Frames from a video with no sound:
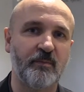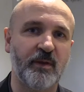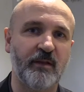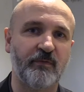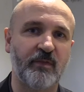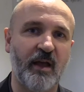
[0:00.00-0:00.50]
But
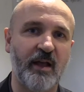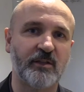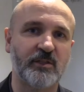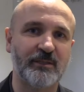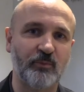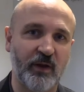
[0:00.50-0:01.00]
if that
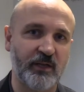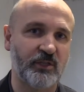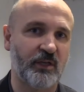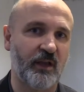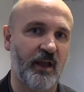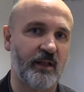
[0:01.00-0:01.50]

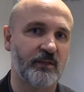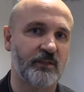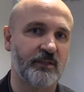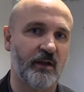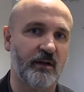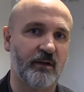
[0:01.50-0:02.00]
switch gets
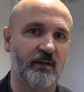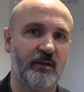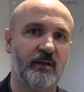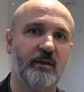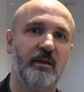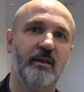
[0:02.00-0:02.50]
stuck
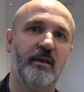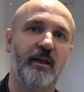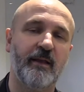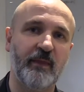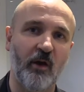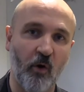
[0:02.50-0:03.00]

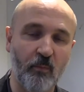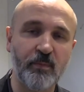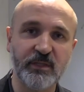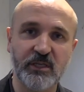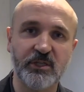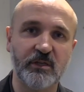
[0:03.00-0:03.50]
in the on
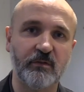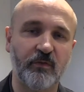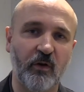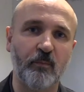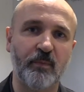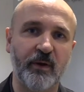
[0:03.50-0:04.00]
position for a
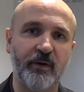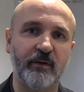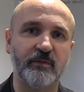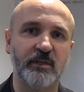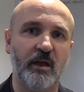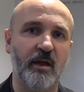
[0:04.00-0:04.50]
long period
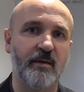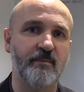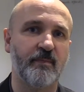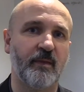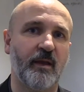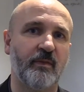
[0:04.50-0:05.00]
of
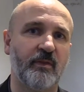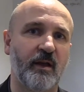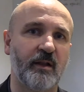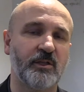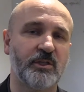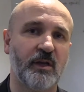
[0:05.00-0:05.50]
time, and
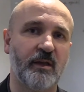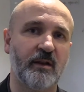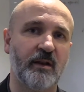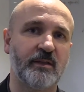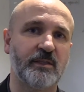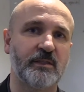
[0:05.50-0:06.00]
that
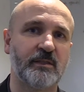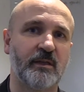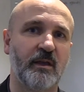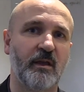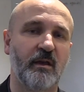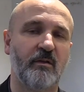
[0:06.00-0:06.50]
journalist
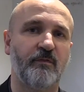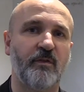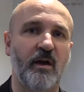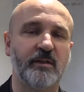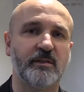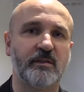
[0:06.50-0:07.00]

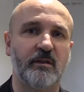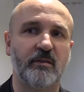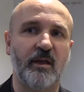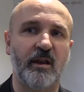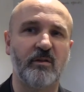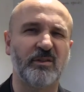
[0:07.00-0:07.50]
finds that
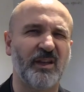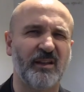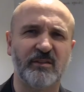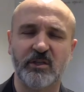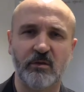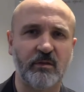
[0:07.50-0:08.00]
they're losing
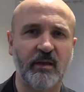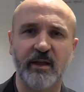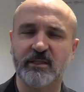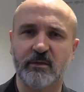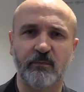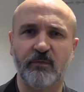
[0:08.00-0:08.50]

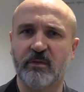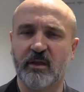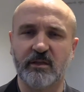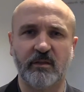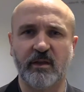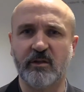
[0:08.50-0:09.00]
enthusiasm for
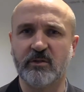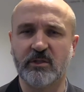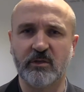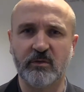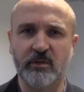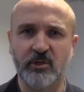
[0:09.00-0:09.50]
things that they used
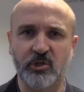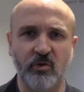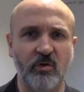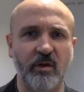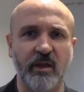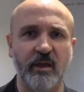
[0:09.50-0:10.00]
to
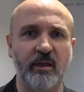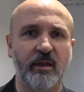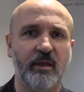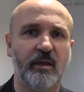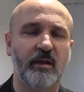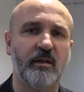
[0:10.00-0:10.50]
enjoy,
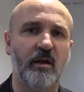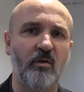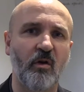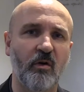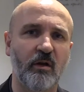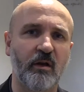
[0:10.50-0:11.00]
no
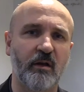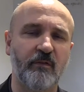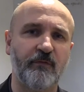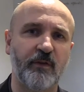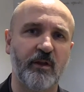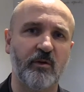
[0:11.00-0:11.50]
longer
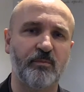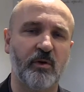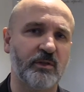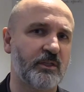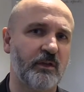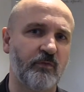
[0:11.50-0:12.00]
feel
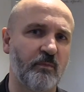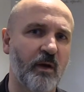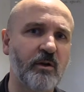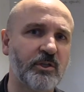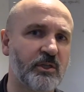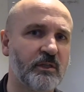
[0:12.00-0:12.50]
positive
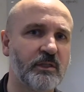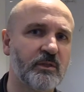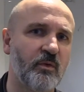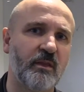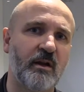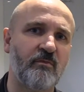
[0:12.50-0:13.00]
emotions
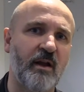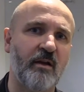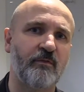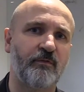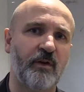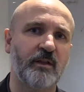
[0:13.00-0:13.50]
when they're
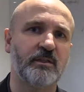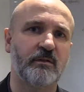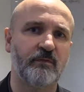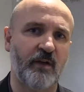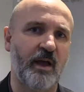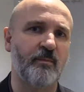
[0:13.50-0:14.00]
around friends
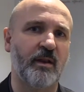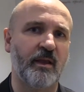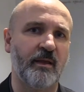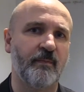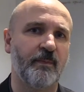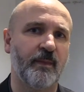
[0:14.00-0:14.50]
and
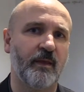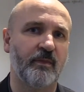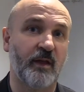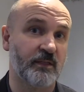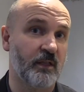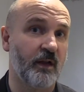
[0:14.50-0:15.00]
family,
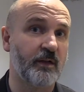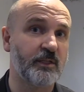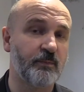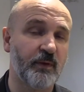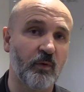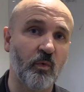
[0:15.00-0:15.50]
that's likely
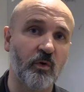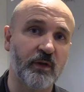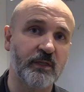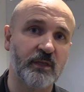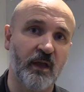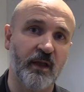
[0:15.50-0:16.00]
to be a
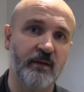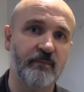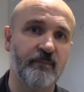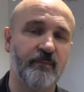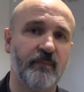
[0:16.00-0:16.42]
warning sign.